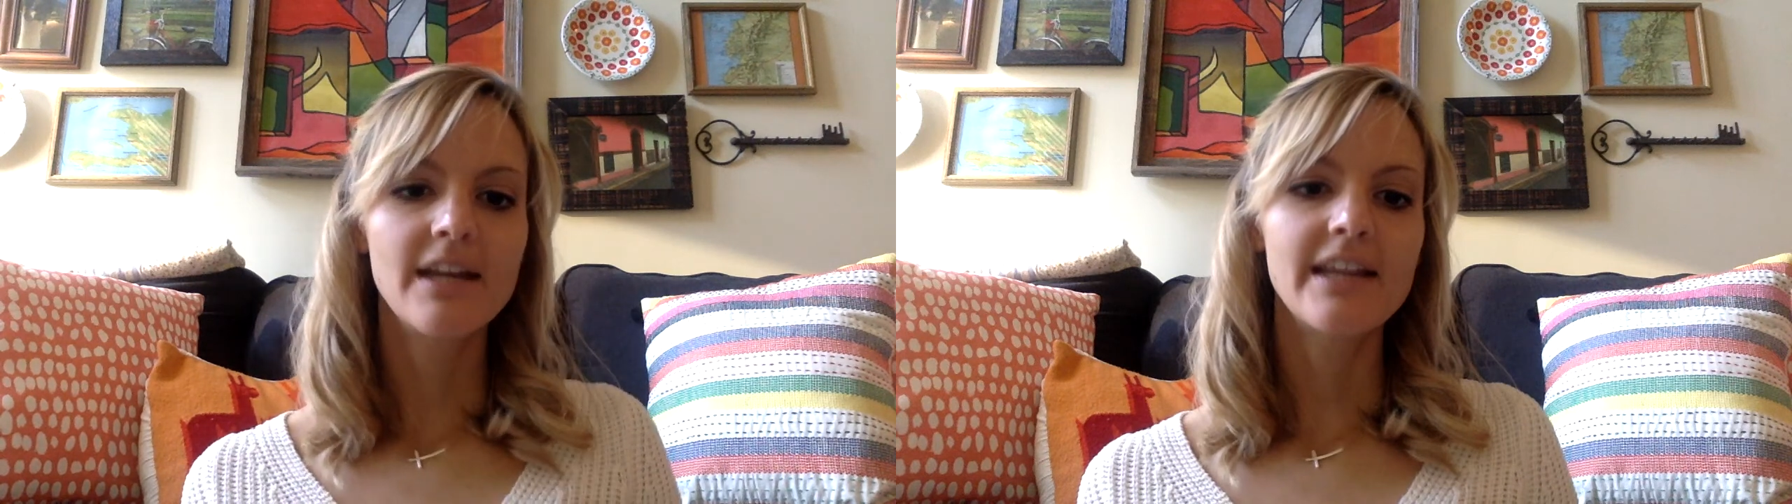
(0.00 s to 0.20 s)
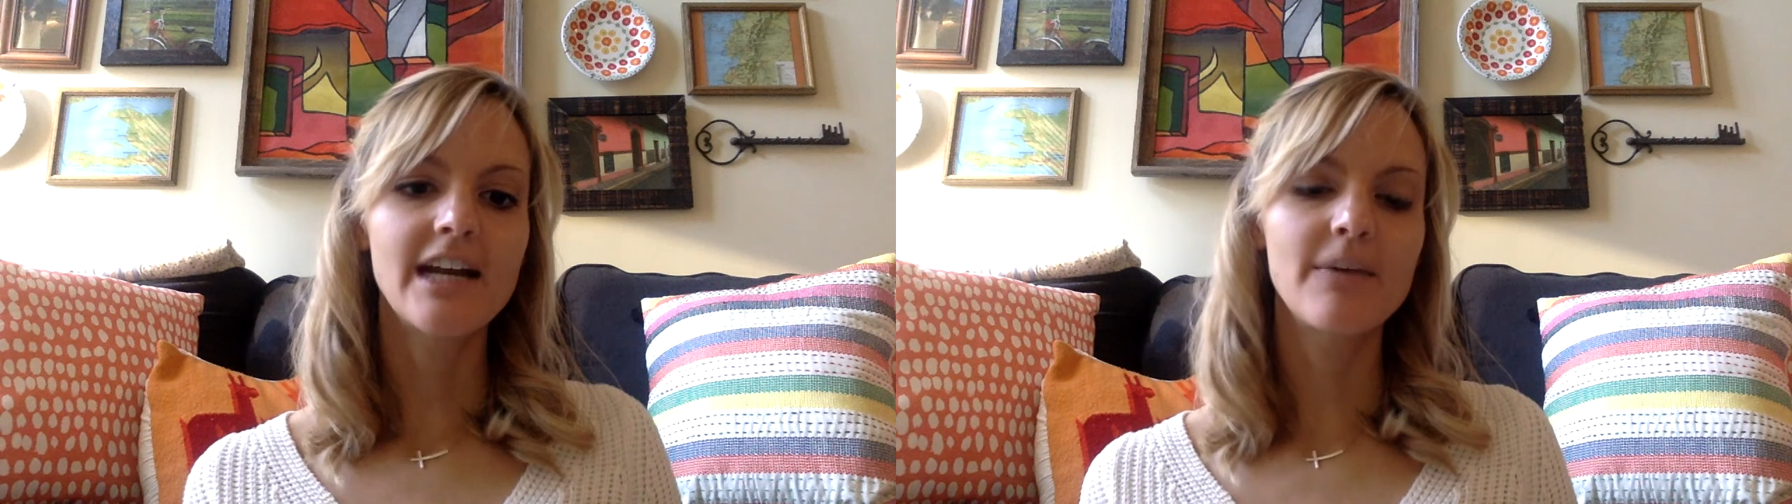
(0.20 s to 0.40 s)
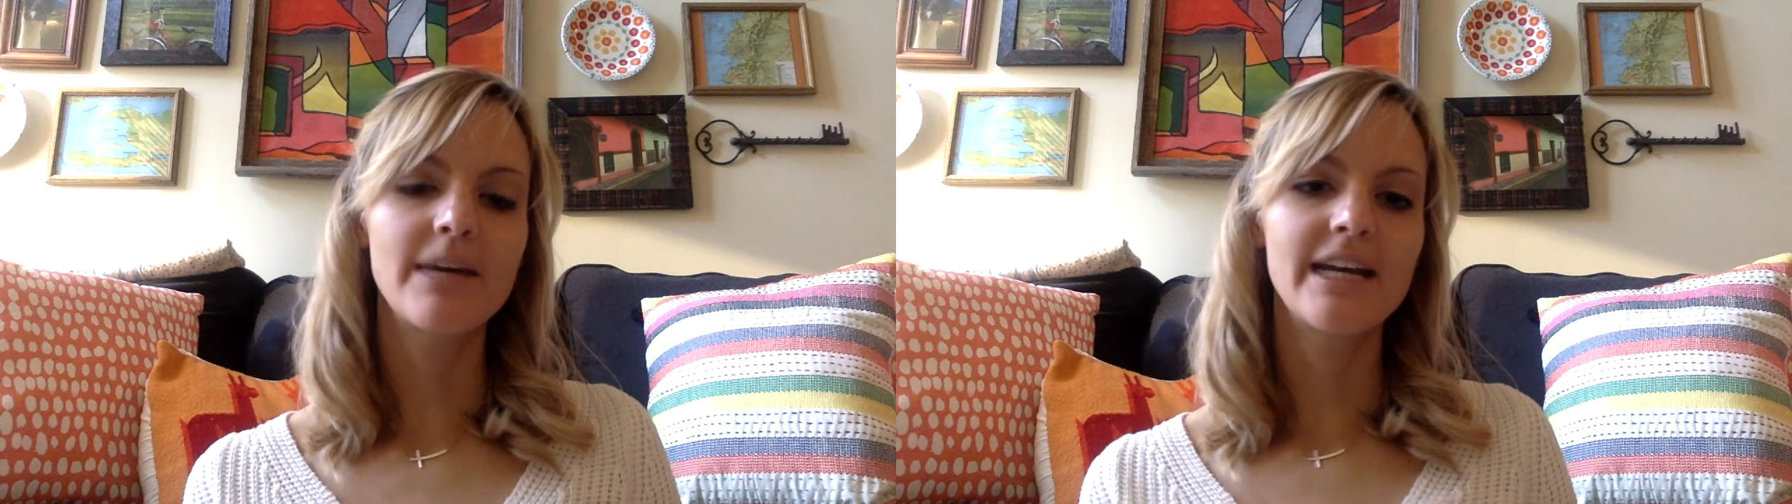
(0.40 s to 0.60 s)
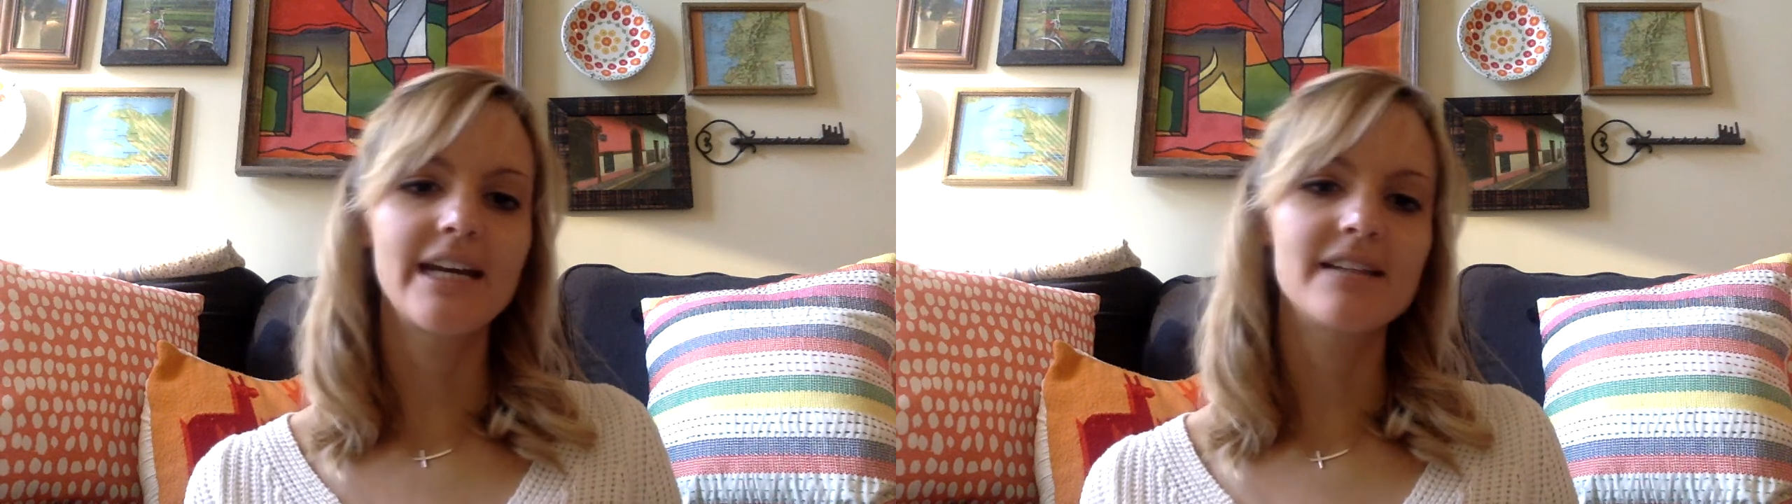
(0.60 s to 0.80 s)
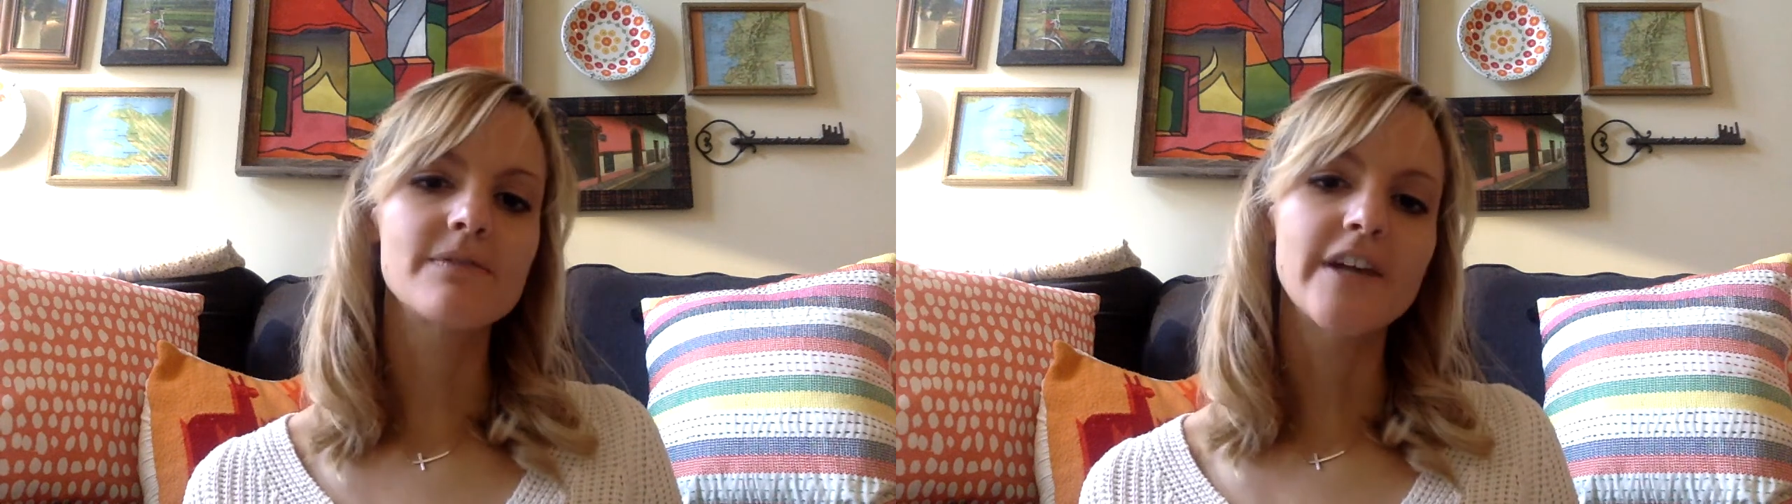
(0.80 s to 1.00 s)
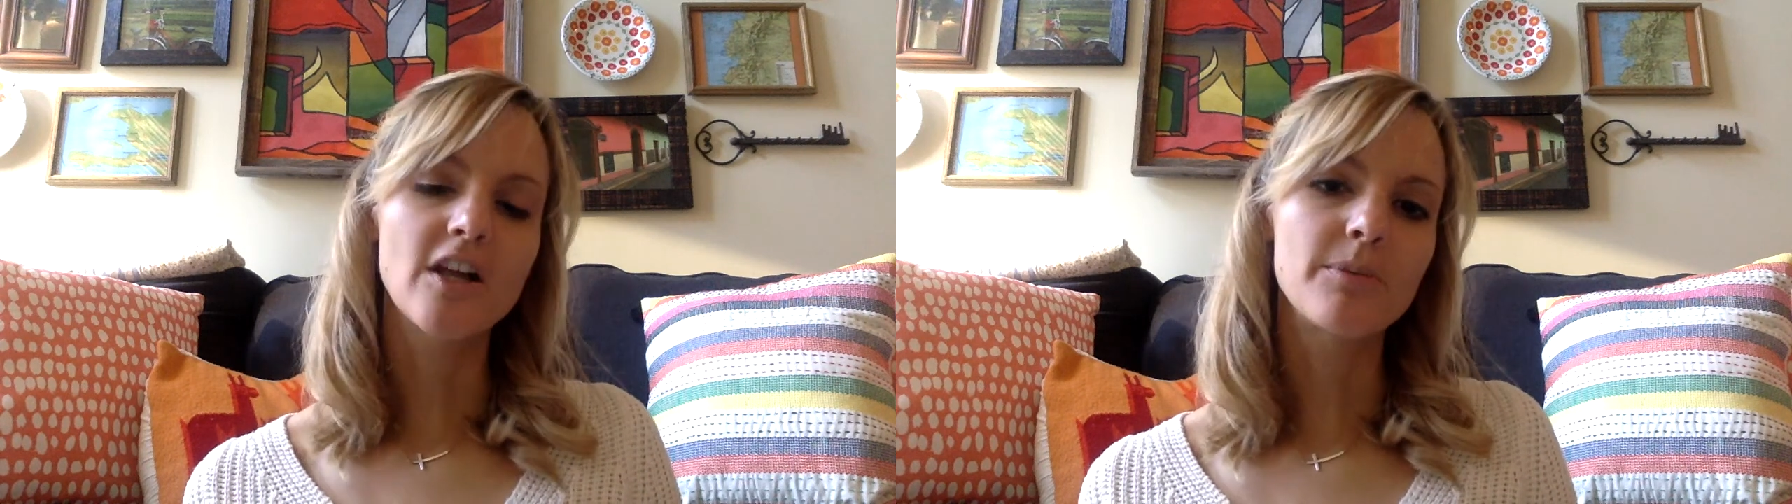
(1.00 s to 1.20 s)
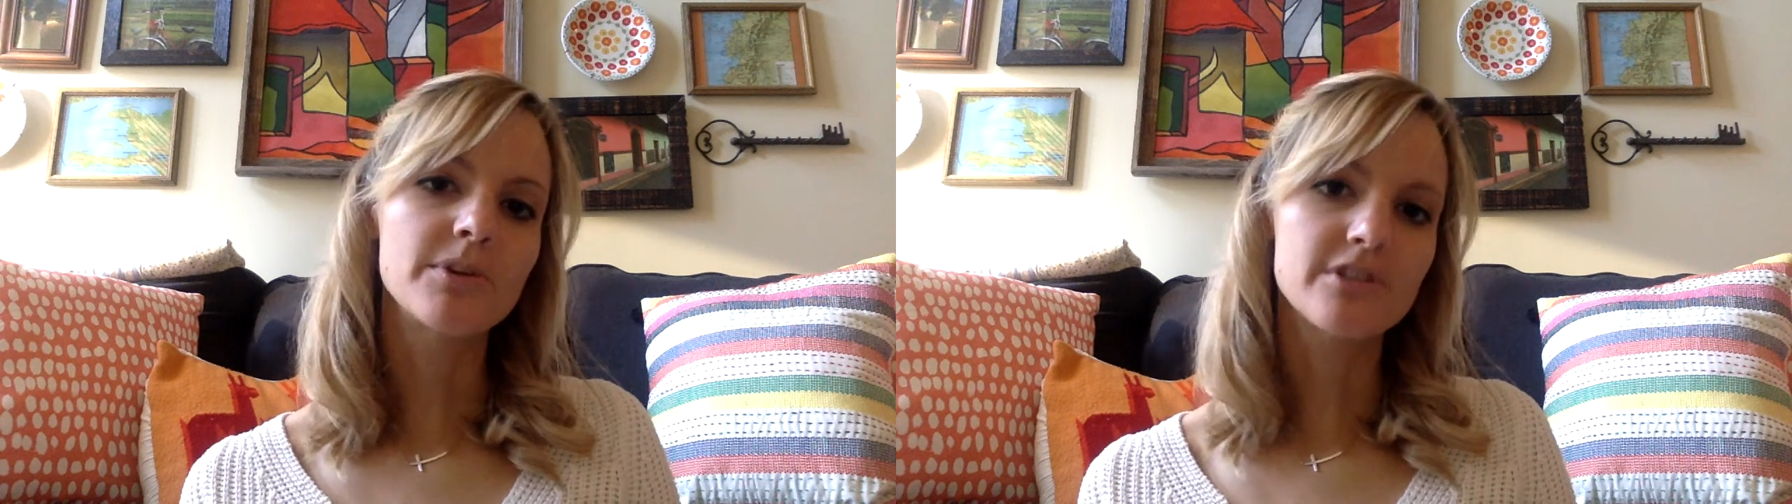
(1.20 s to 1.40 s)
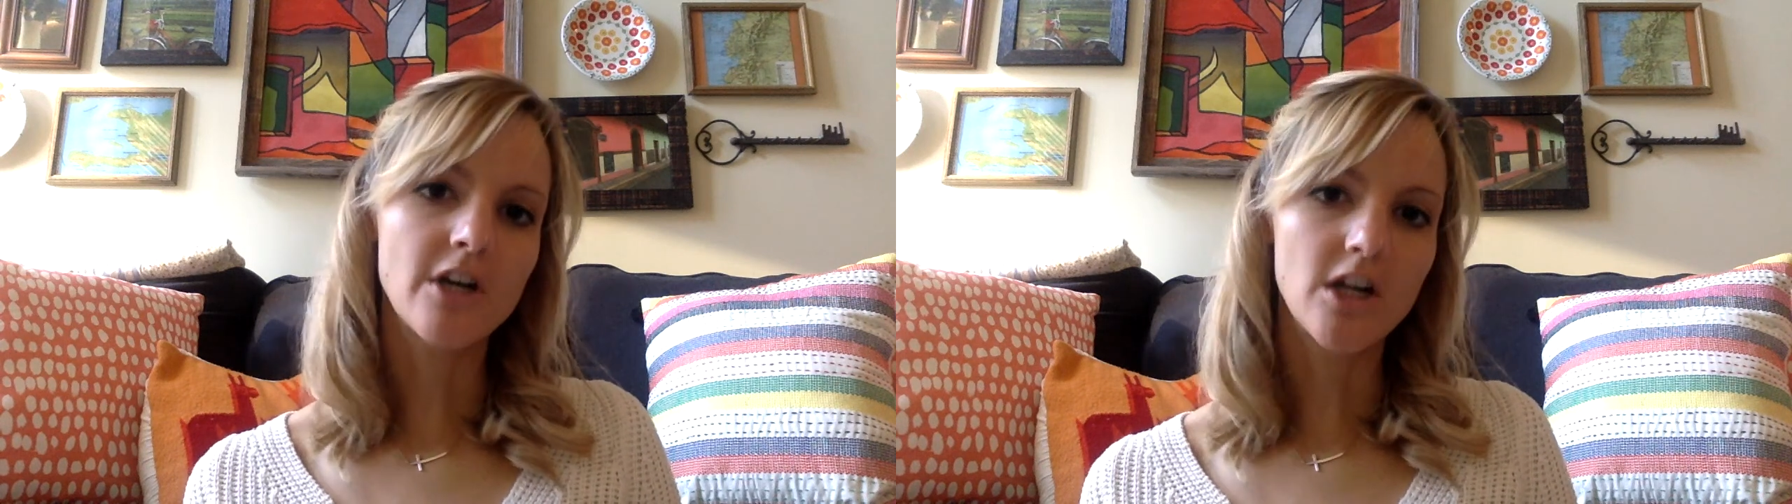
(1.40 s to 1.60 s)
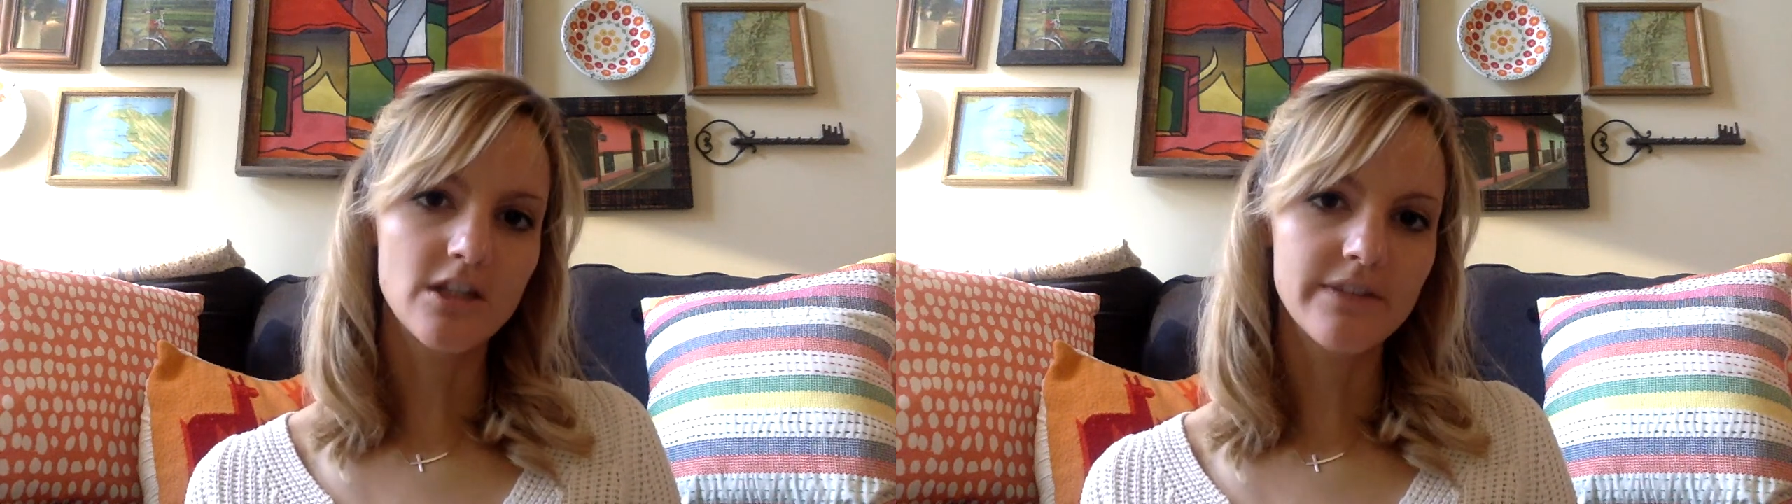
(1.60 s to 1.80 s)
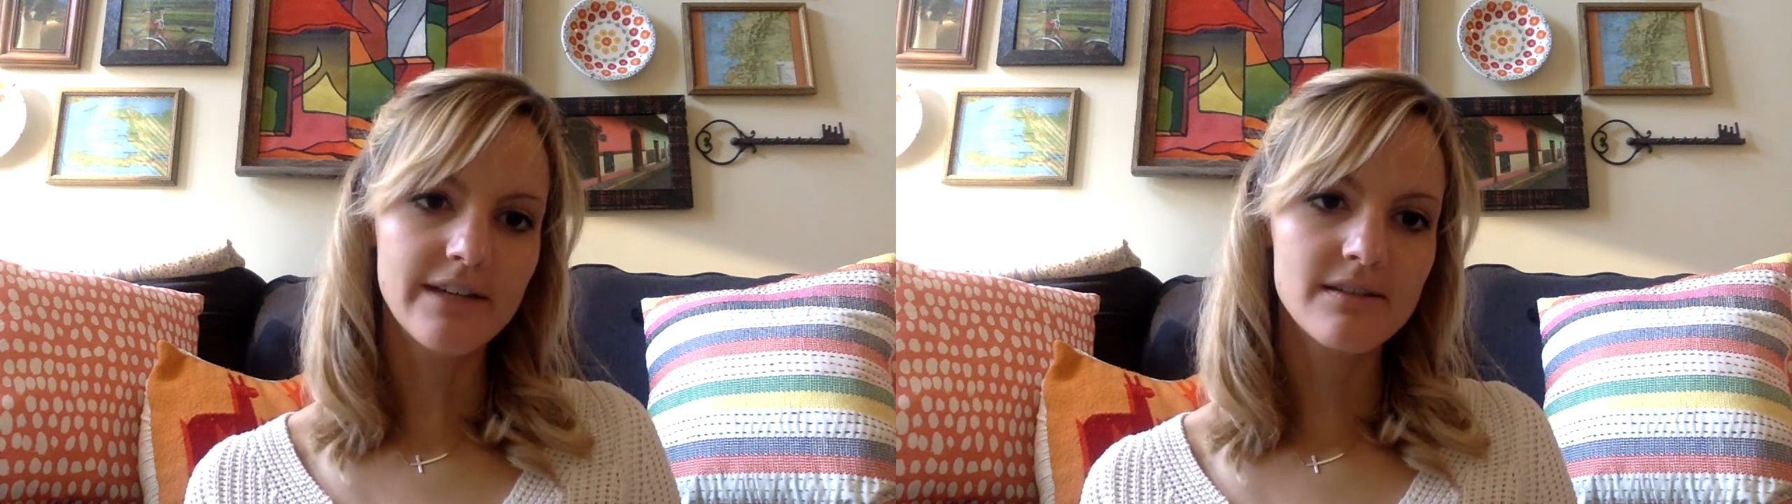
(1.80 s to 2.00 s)
That way it's available to all
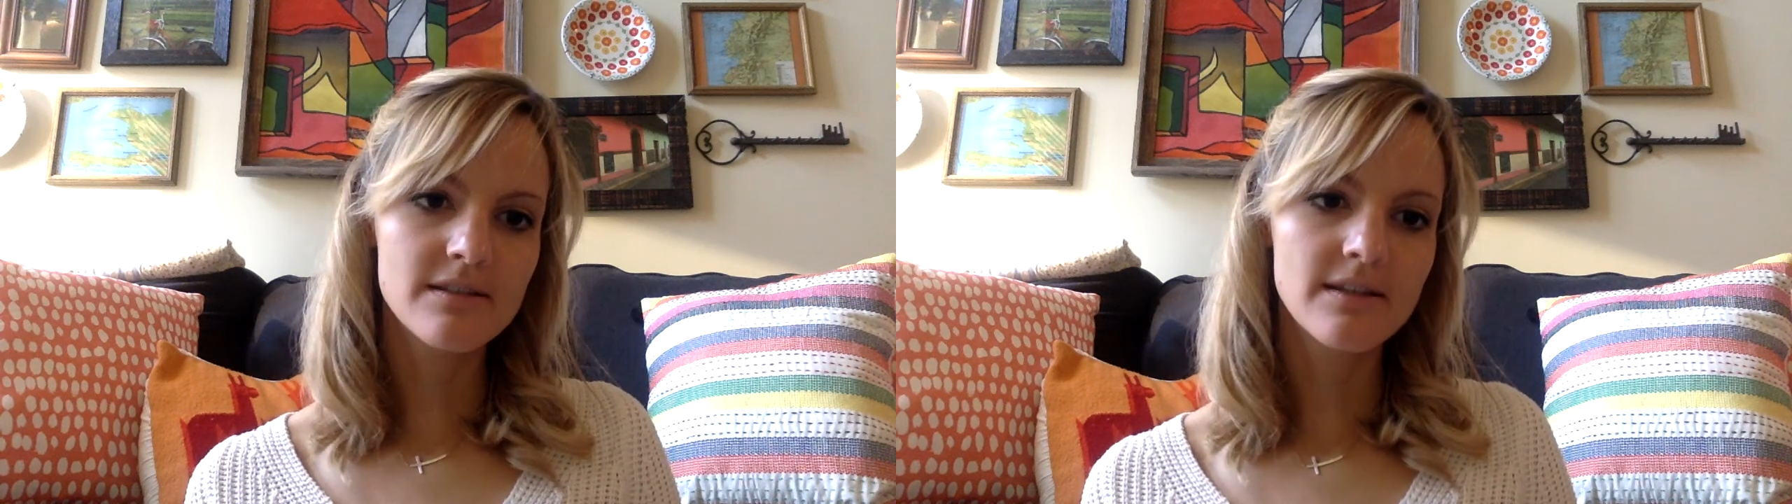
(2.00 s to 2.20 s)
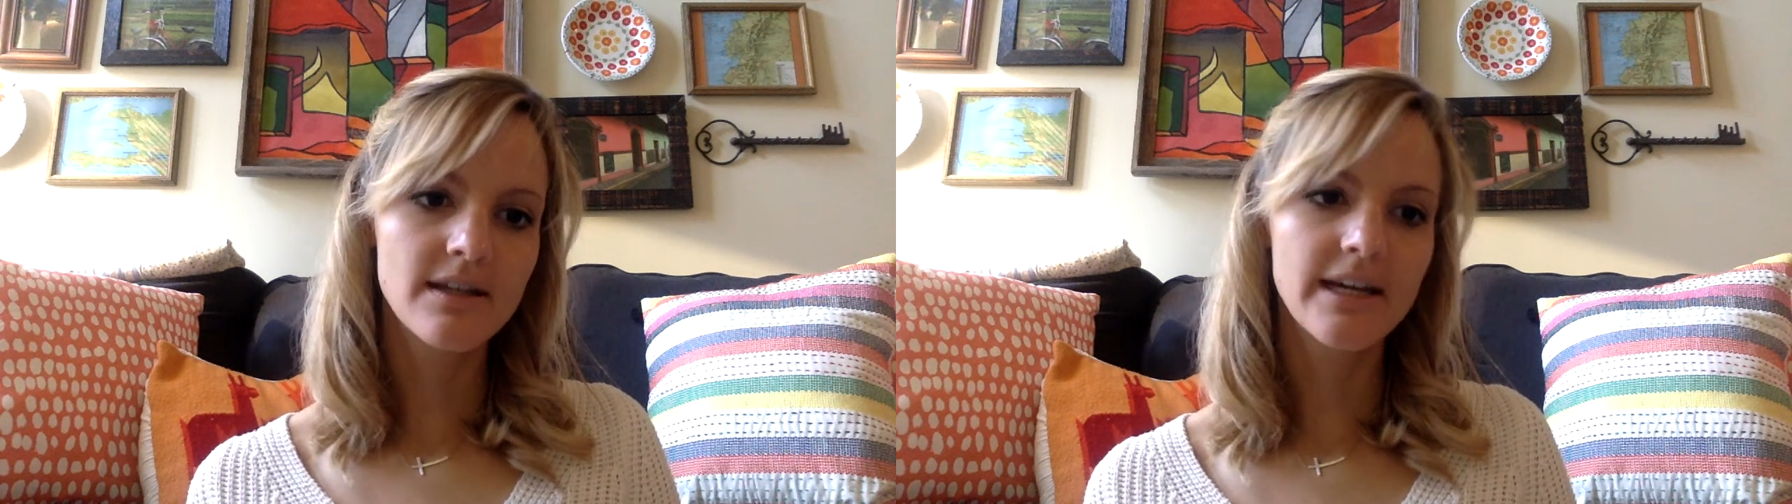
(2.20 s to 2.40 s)
of us.